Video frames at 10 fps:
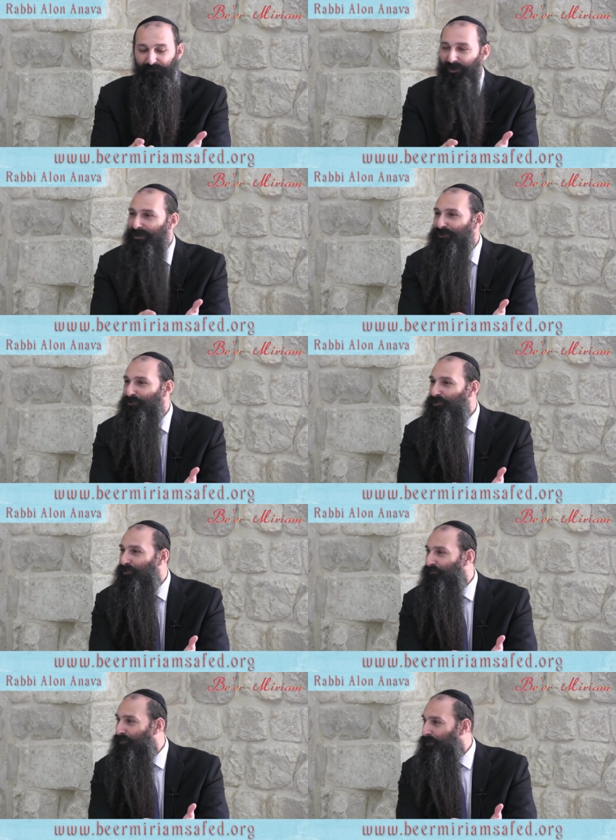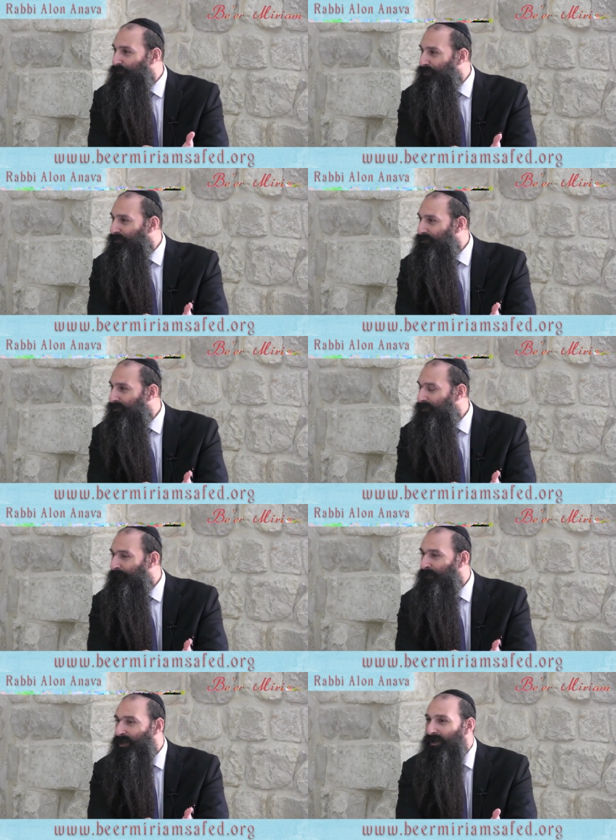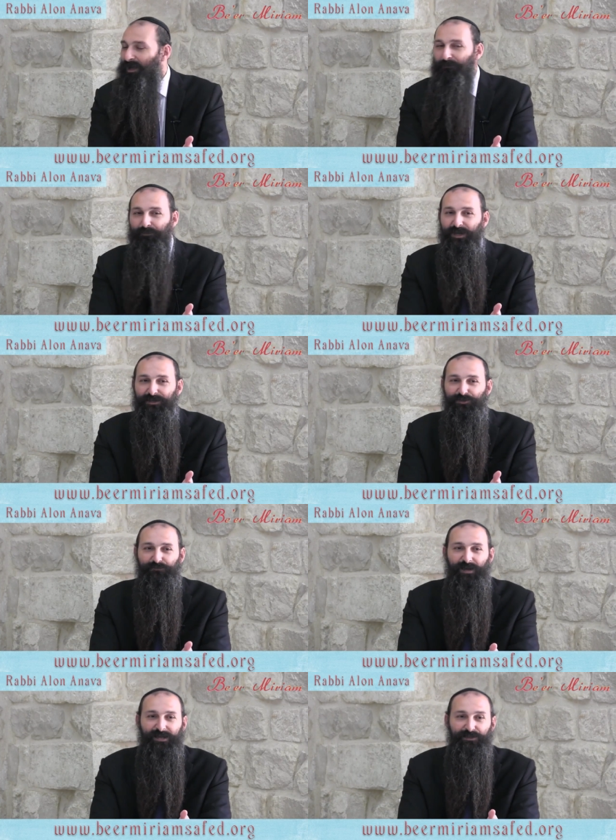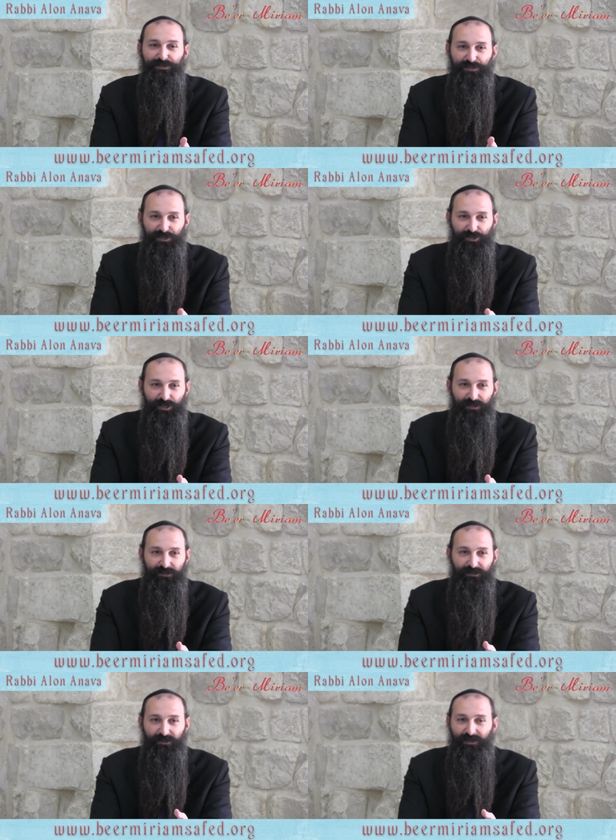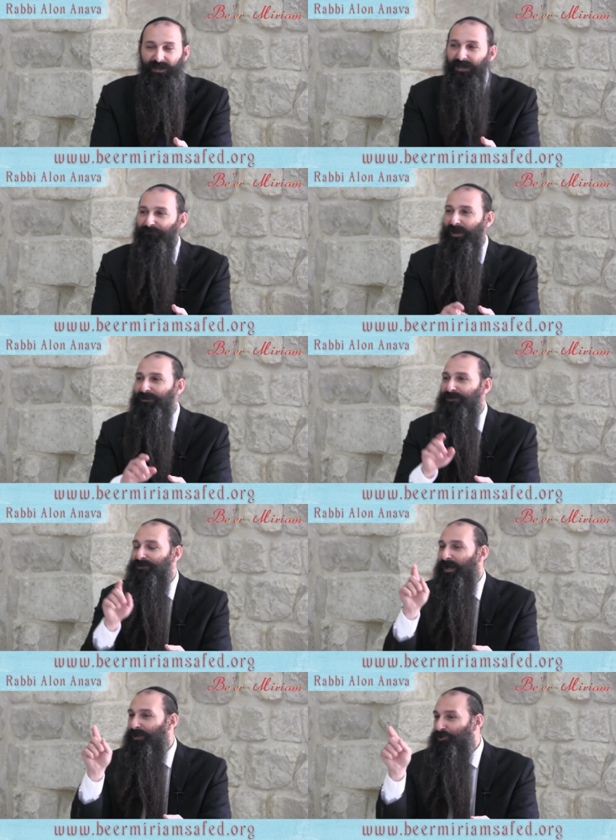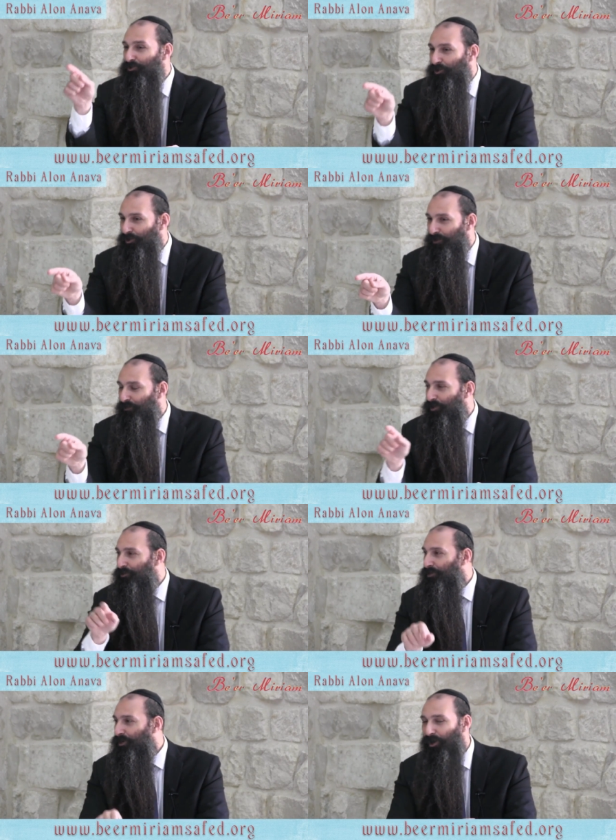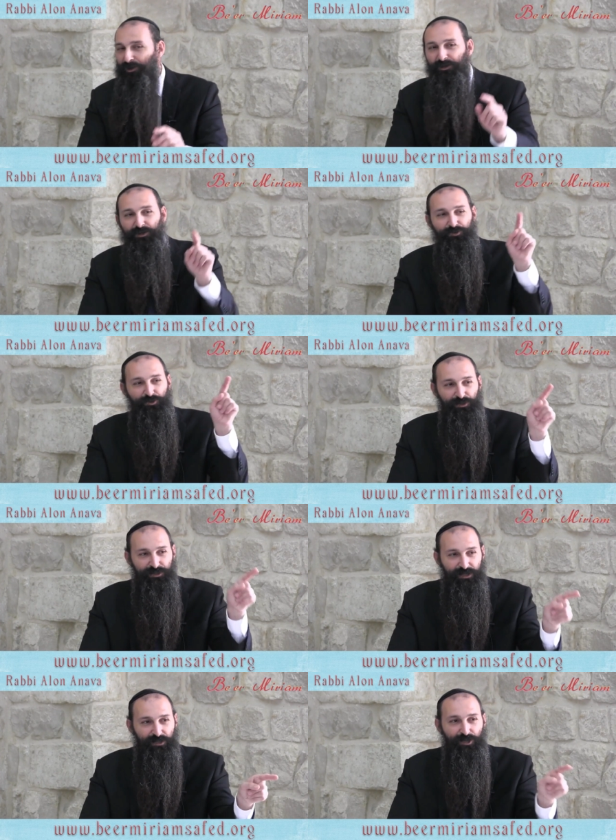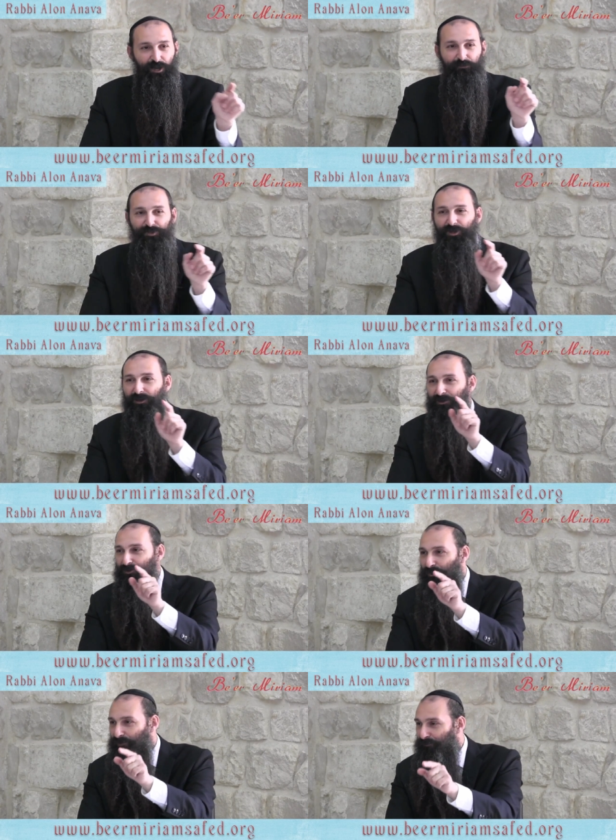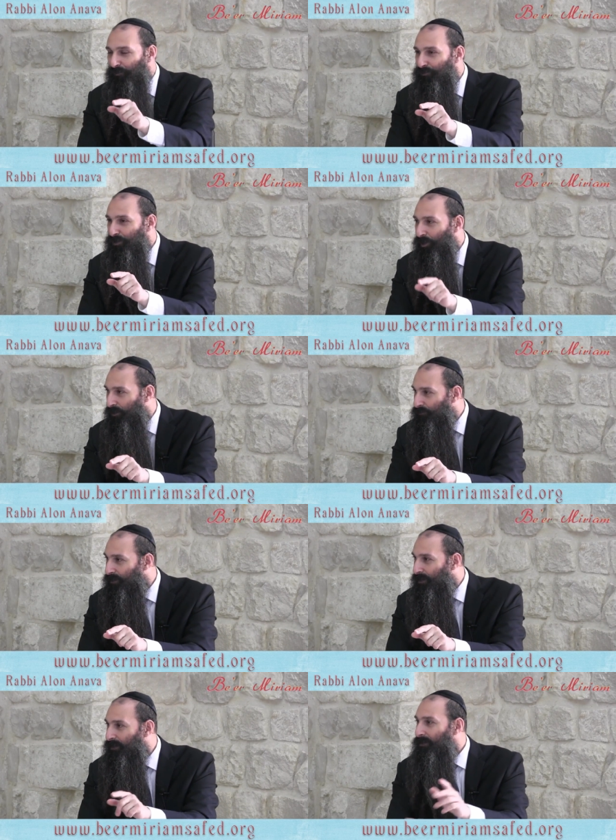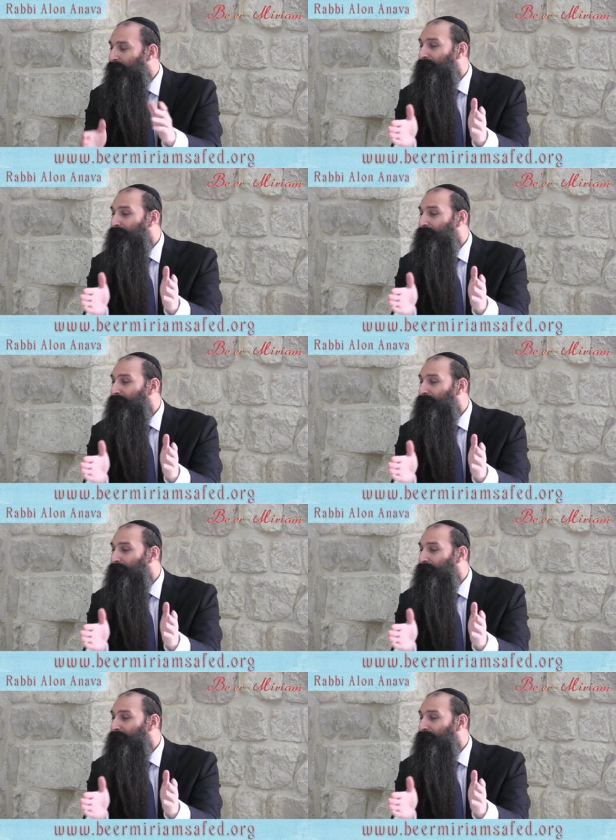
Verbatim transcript: based on your availability and based on my decision. And if I decide you're going to water the garden and you're going to take the garbage out and you're going to fold the laundry,